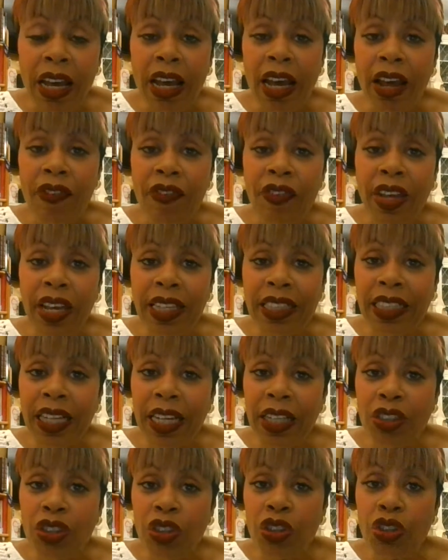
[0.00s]
and they
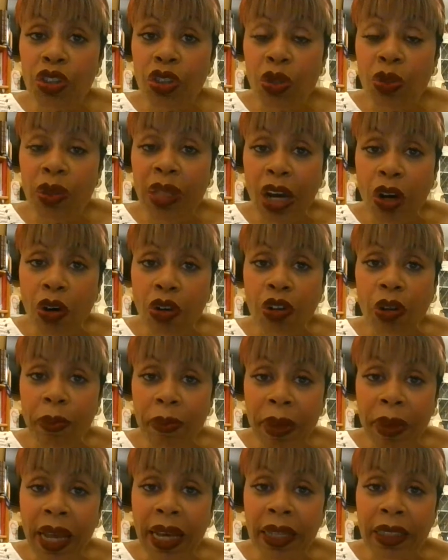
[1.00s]
tend to do that on a
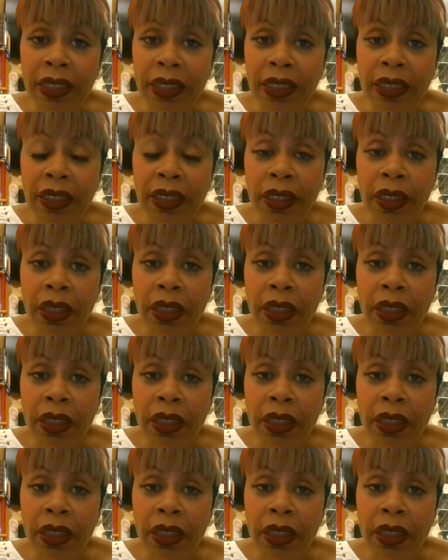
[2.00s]
bend.